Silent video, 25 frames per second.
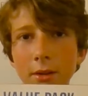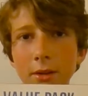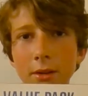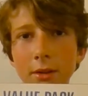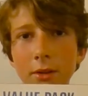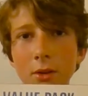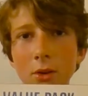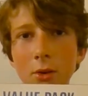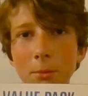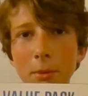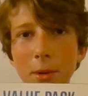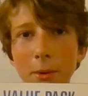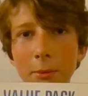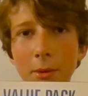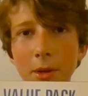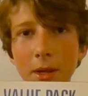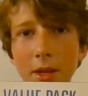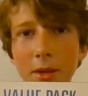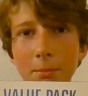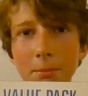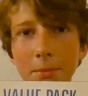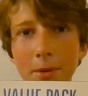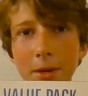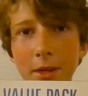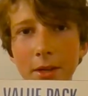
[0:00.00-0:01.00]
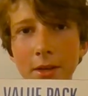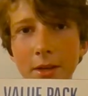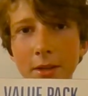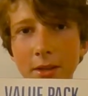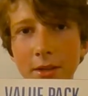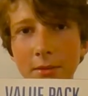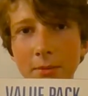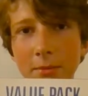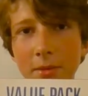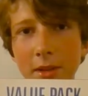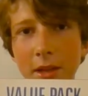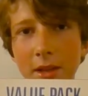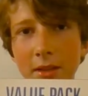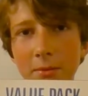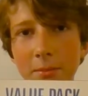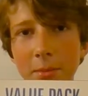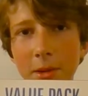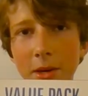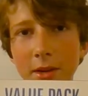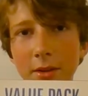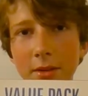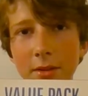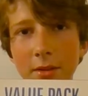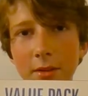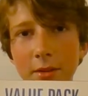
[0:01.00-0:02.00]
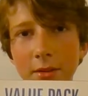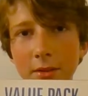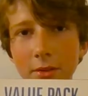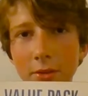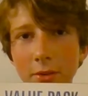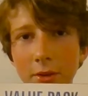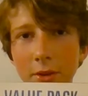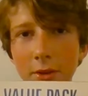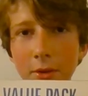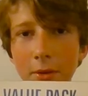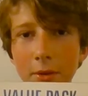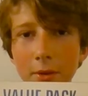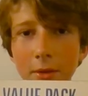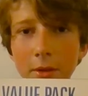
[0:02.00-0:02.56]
Call me weak, but it tastes better. So,